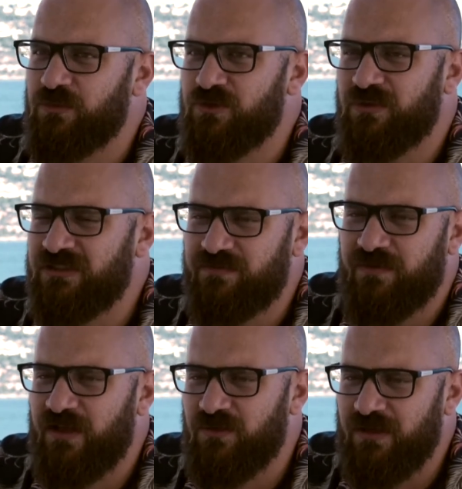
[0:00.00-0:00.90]
which will
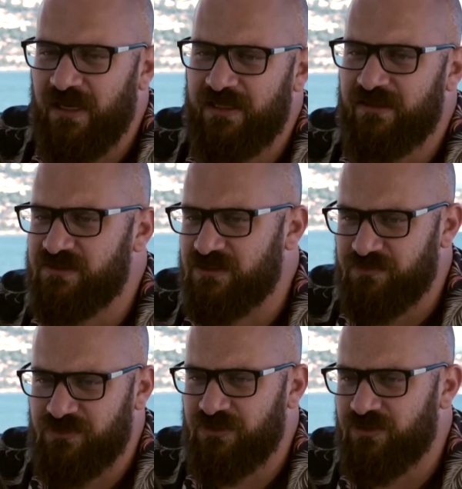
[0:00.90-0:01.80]
define your guidelines and
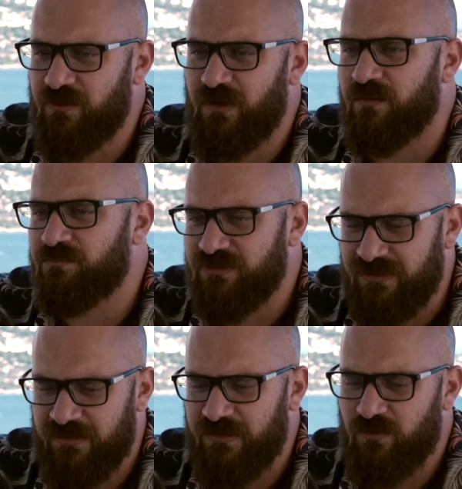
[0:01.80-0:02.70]
procedure around
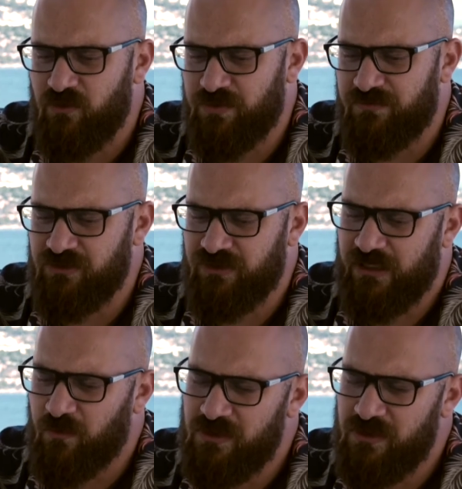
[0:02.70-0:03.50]
protecting those privileged accounts.